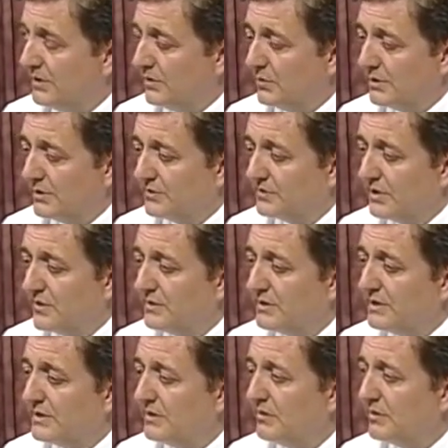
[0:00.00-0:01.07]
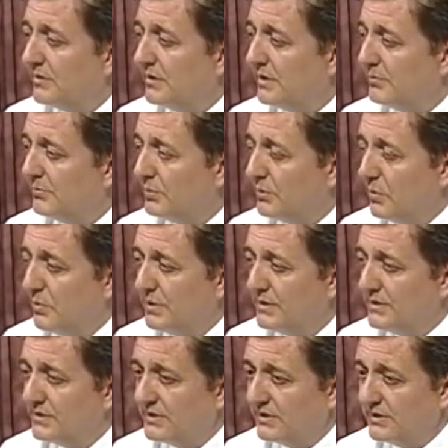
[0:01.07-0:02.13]
whereas generally
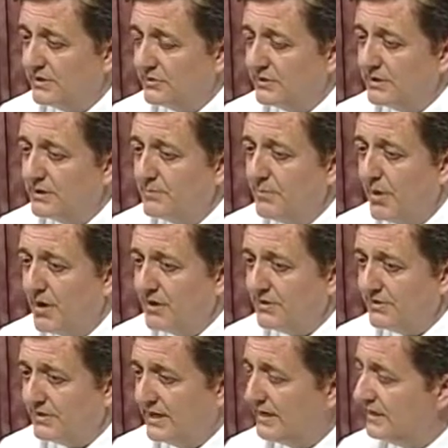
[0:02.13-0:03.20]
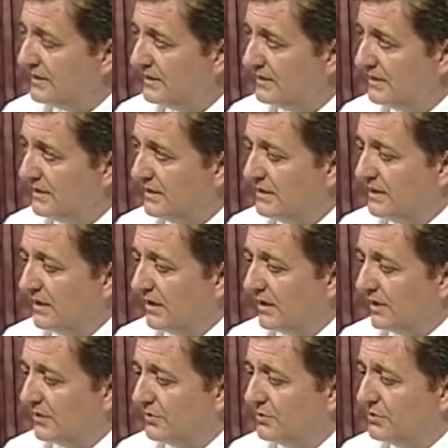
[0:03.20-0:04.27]
employees in a strictly bar setting
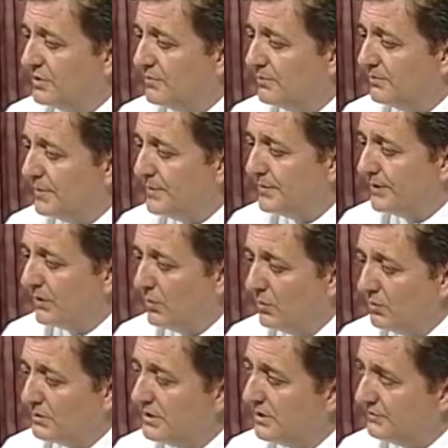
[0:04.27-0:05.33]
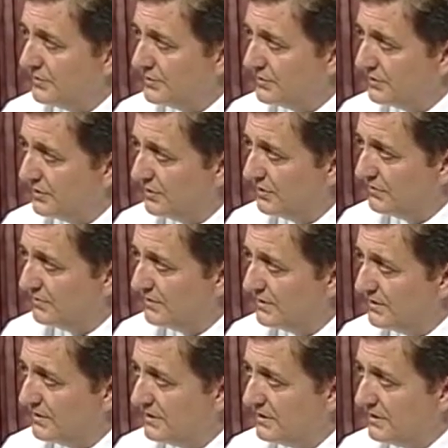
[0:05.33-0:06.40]
are usually people that are old enough to serve.
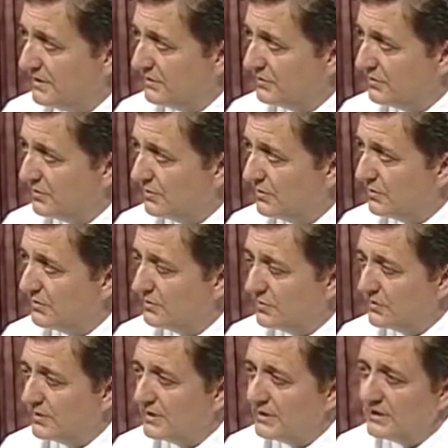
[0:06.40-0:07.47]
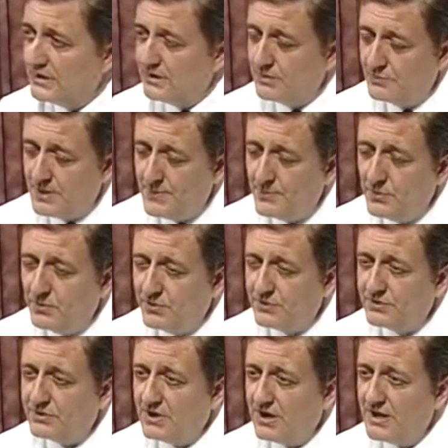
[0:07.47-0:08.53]
So the people
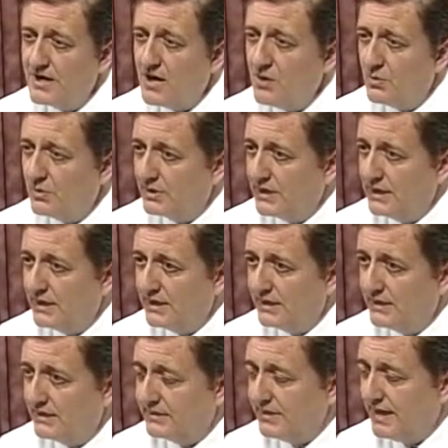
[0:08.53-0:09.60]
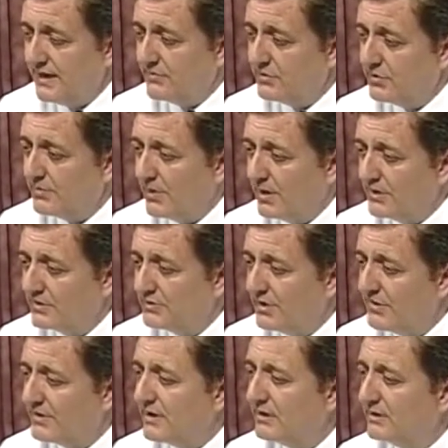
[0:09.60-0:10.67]
starting out working in a tavern or bar
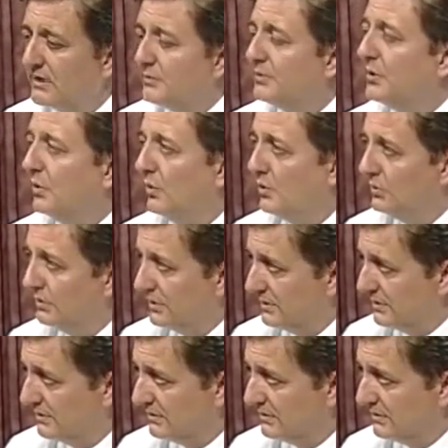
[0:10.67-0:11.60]
generally are a little bit older